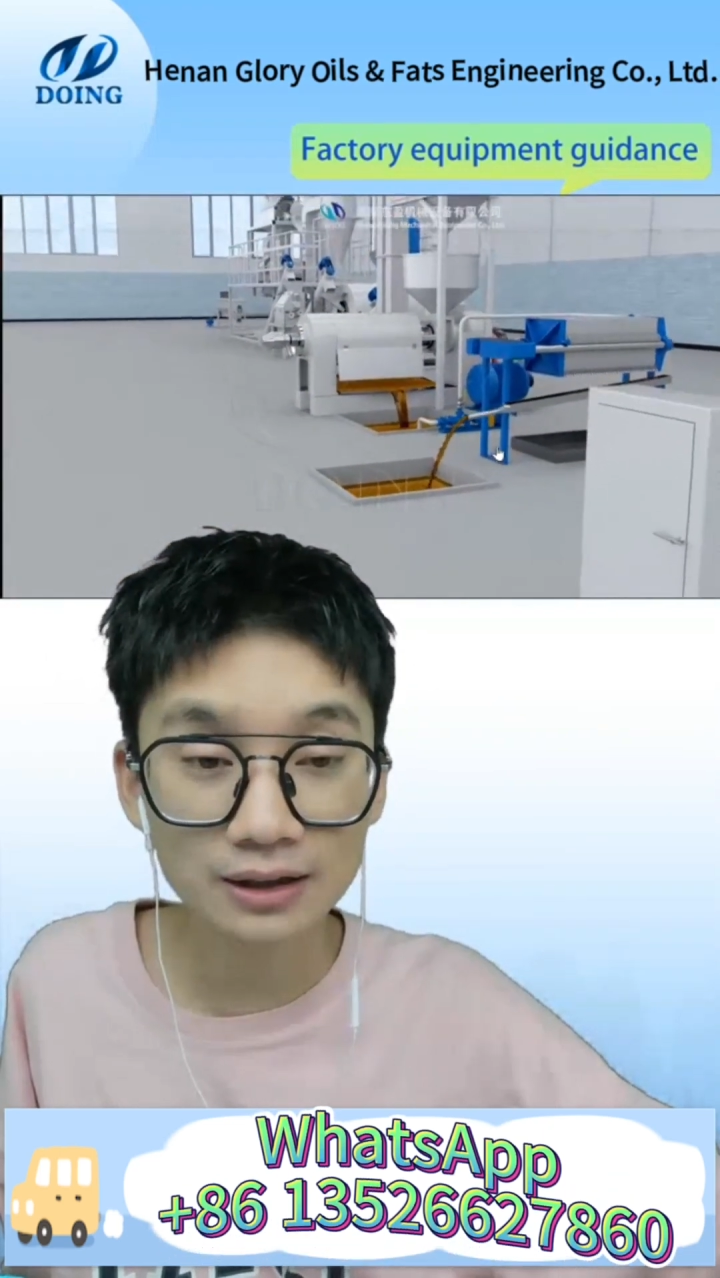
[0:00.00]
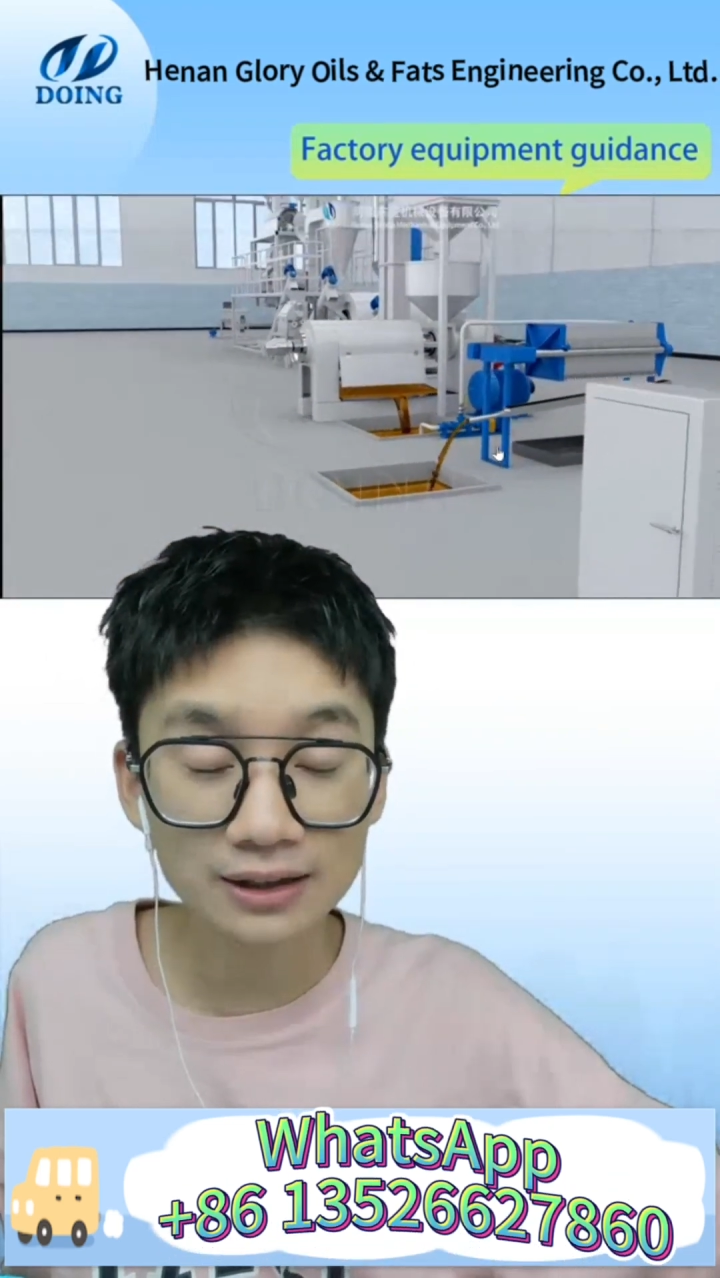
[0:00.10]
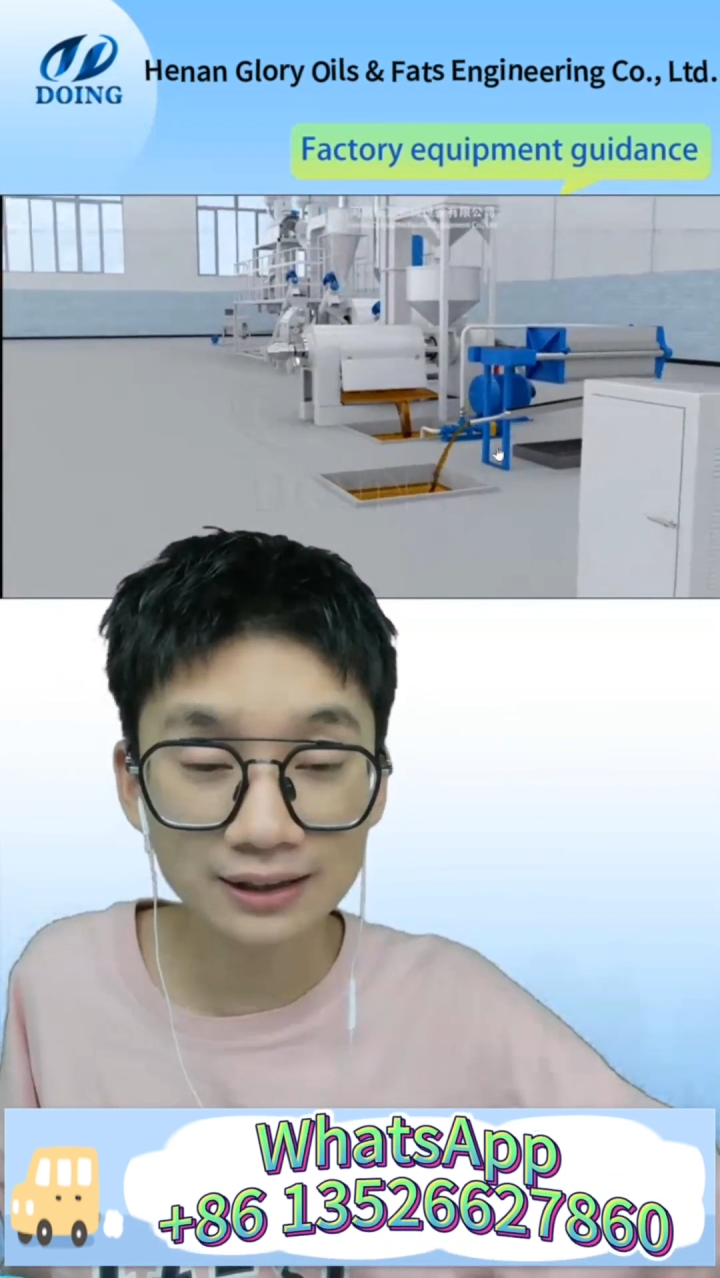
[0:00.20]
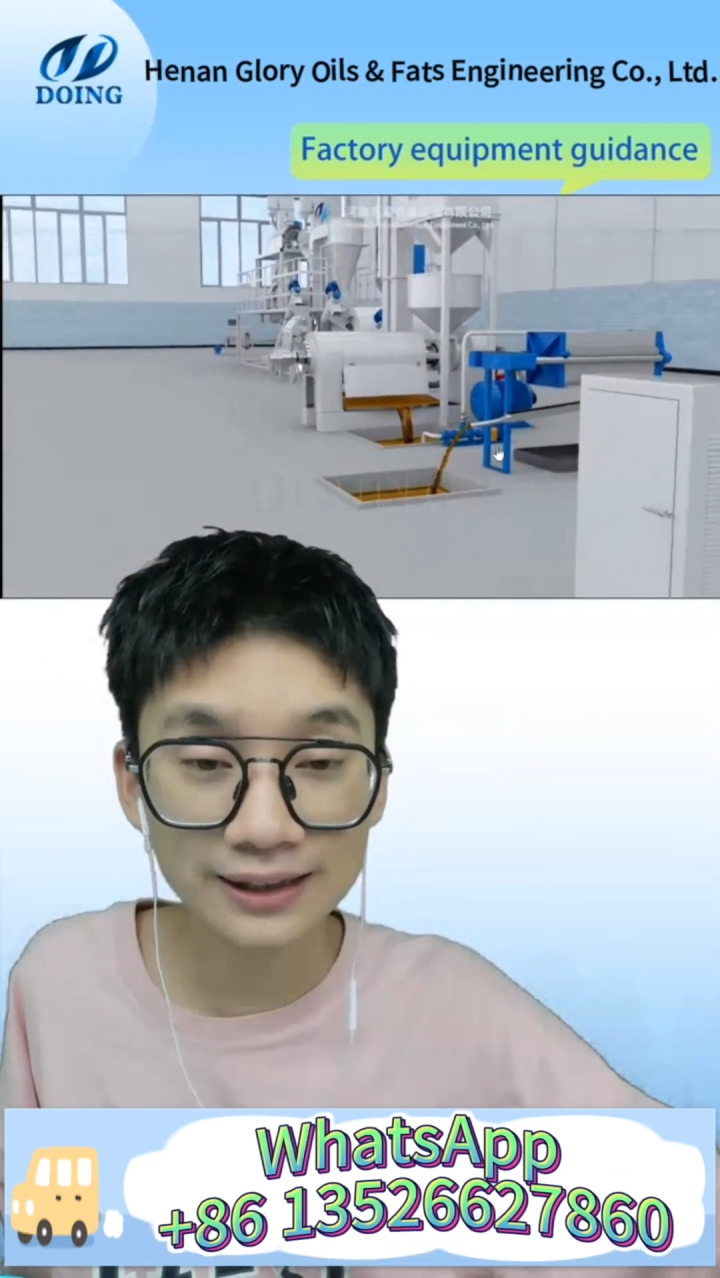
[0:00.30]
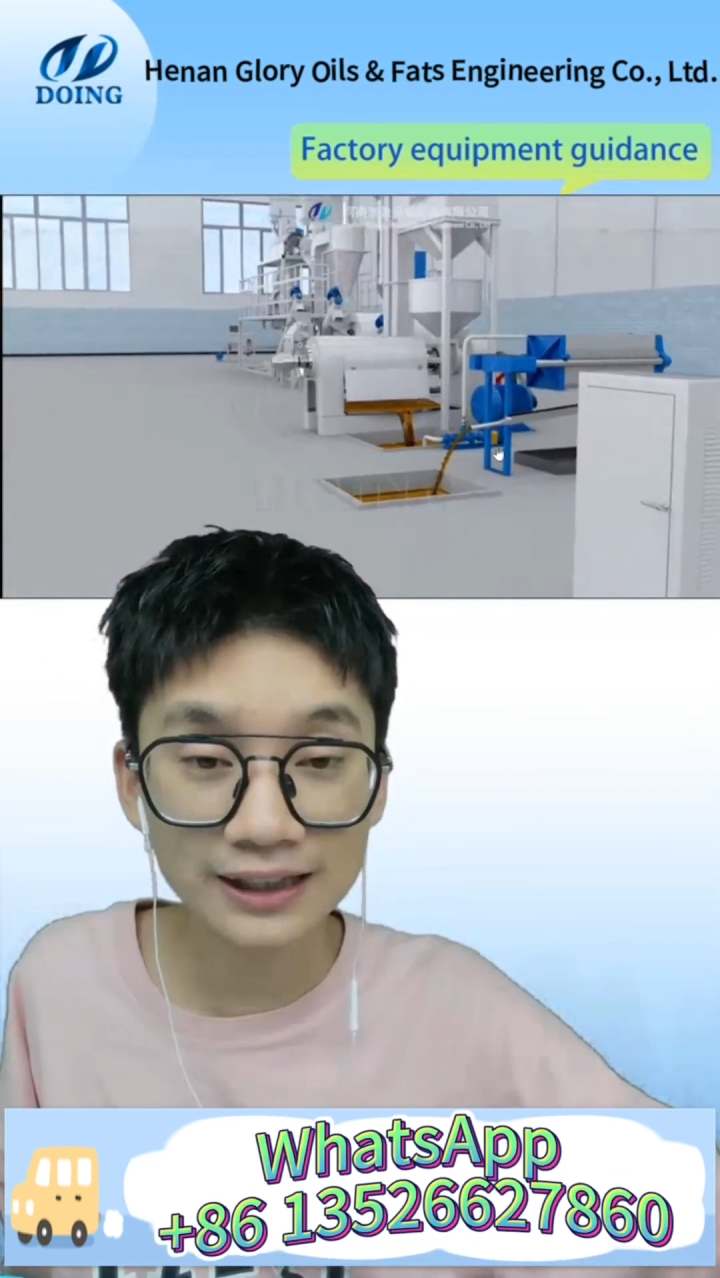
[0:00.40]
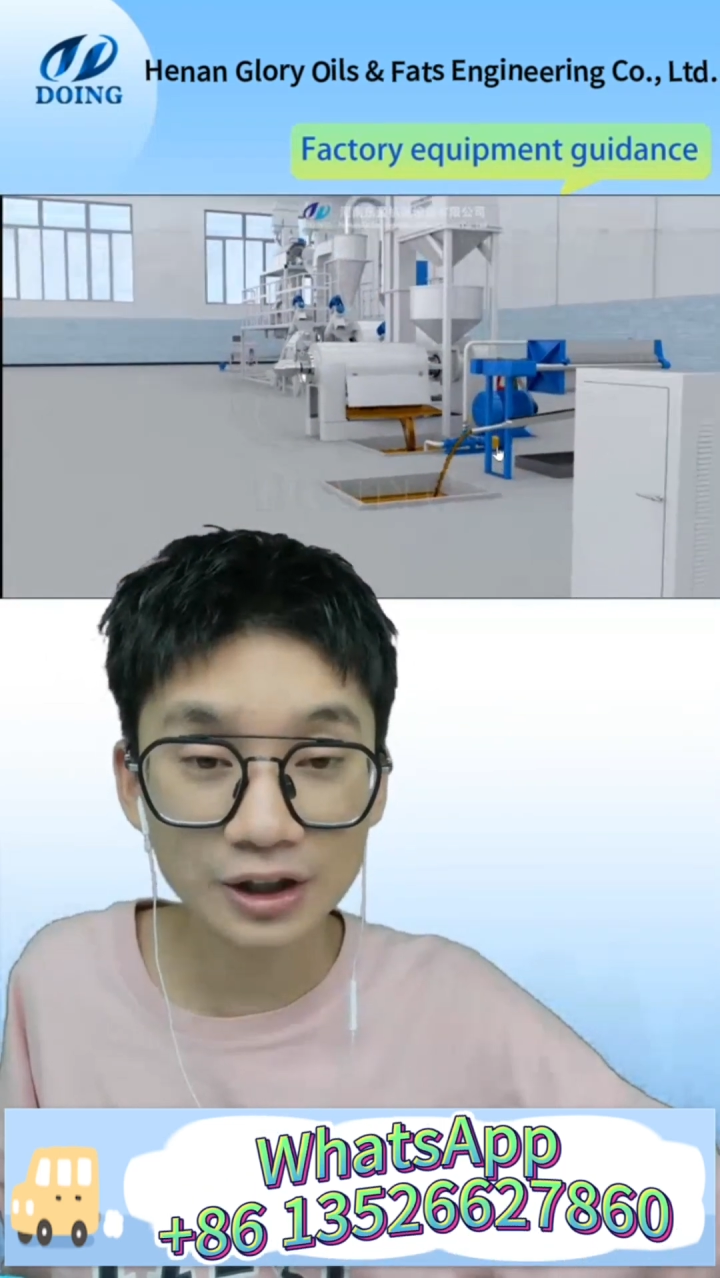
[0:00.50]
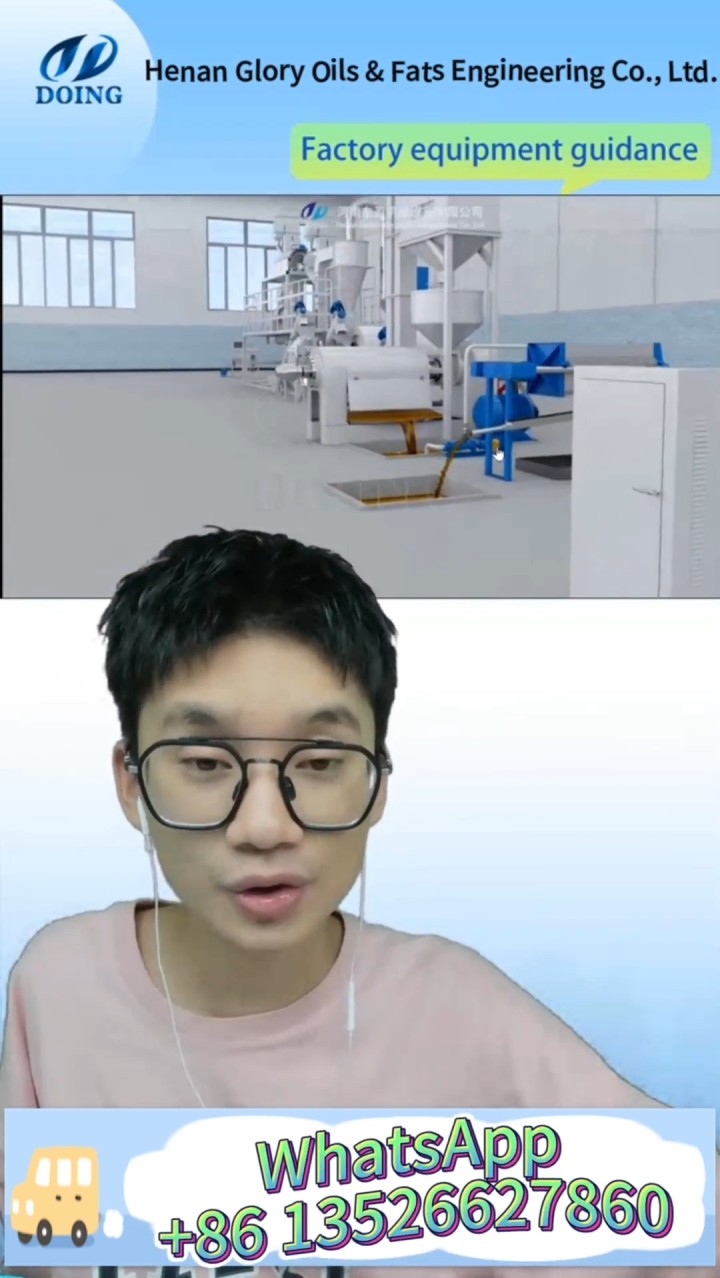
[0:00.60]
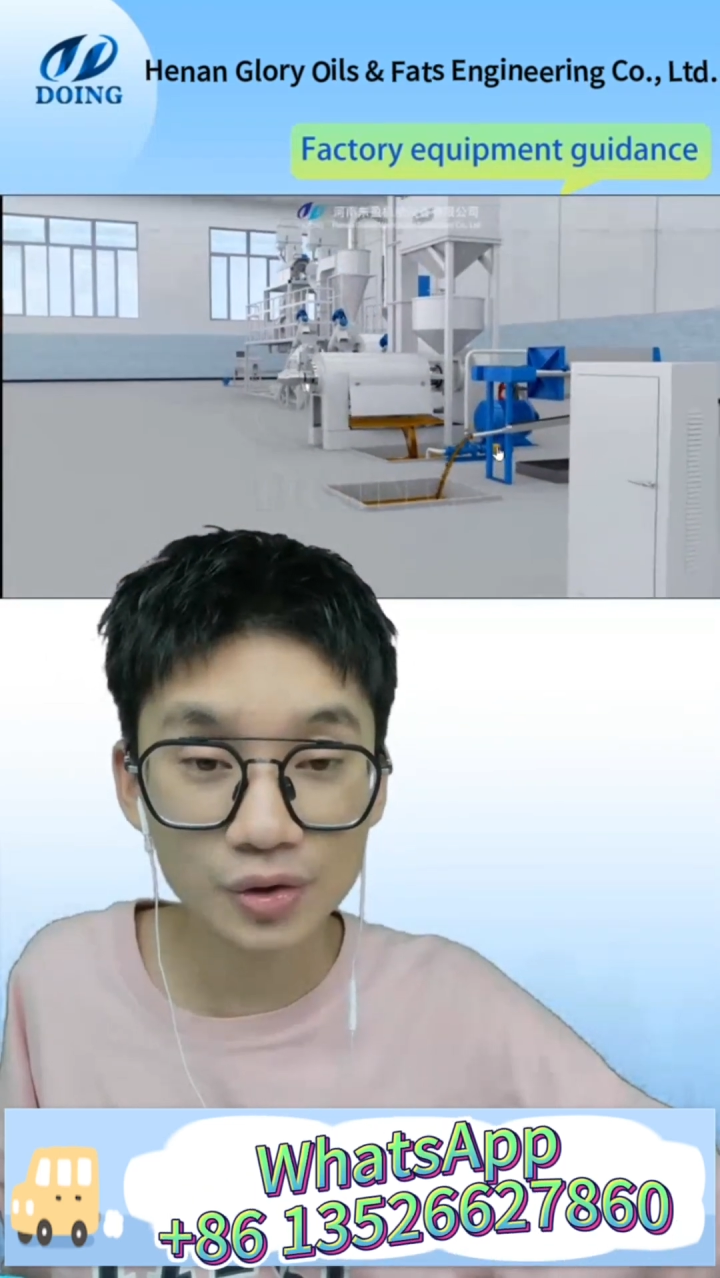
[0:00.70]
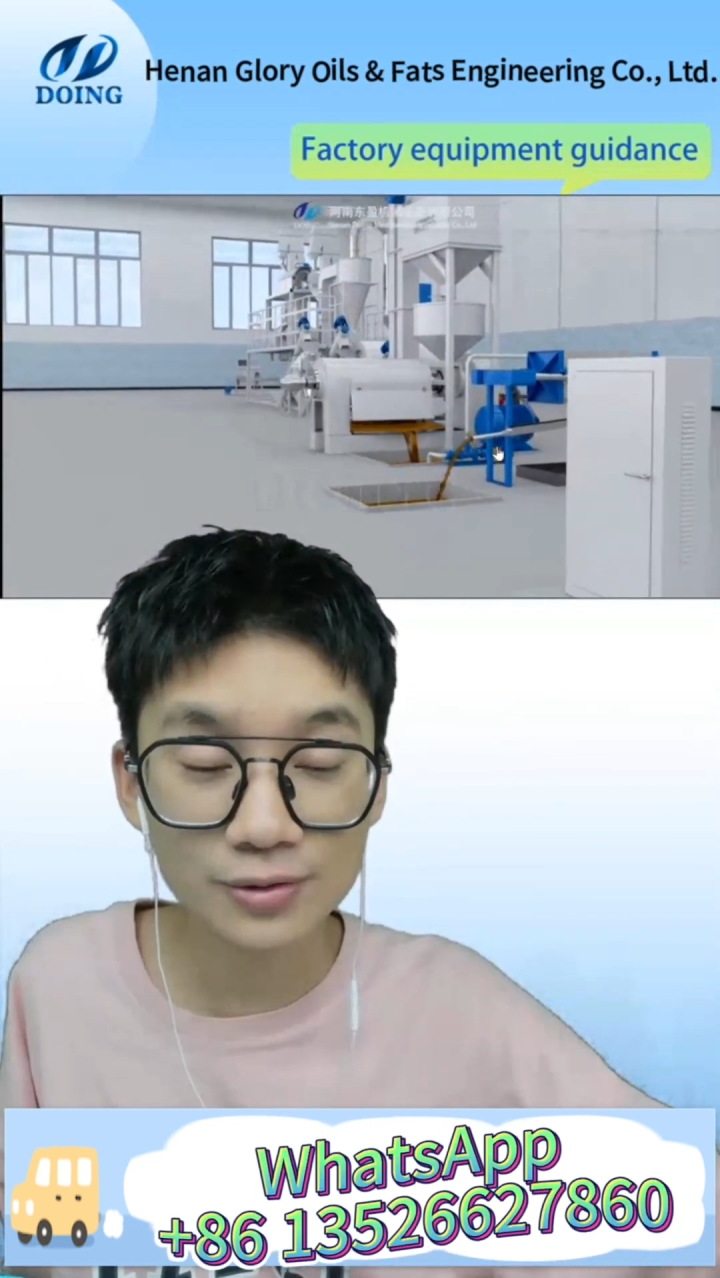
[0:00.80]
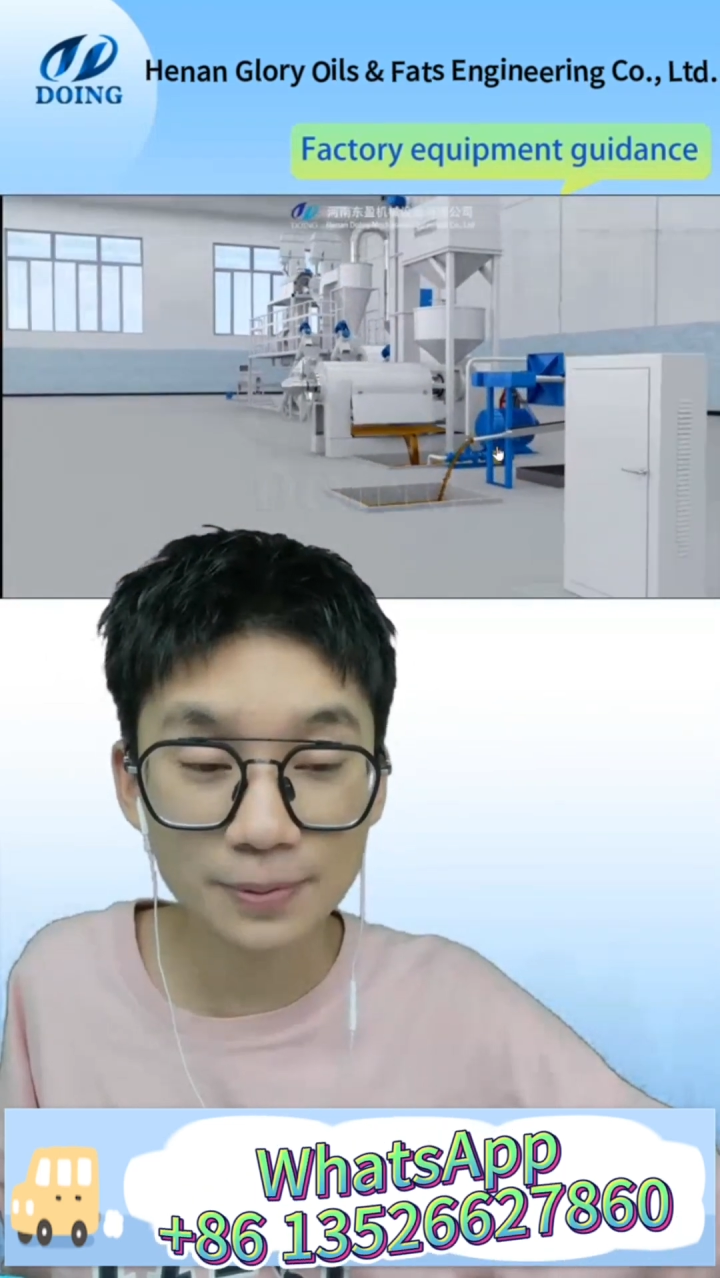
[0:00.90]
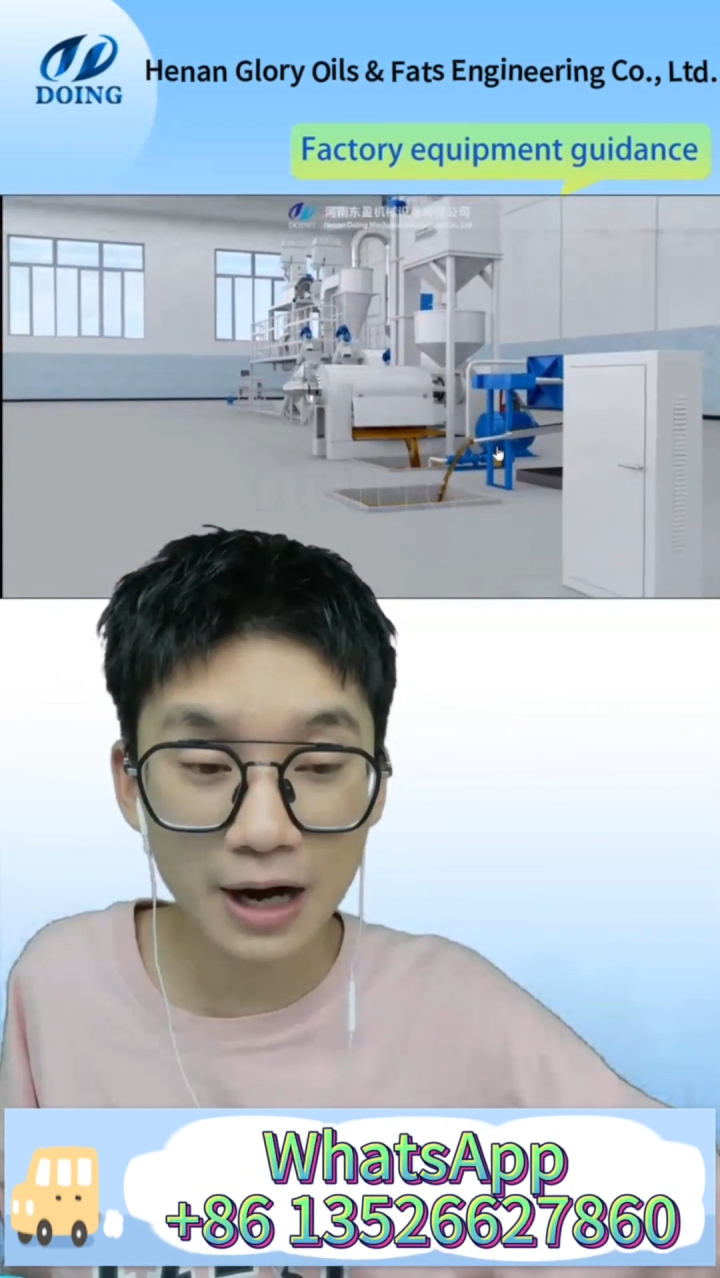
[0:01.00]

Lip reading: clean crude palm